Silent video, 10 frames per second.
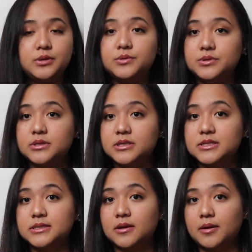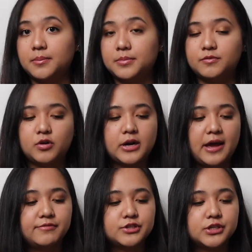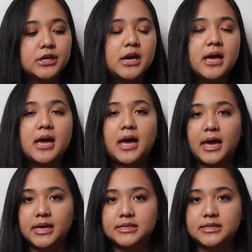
I used this before and after I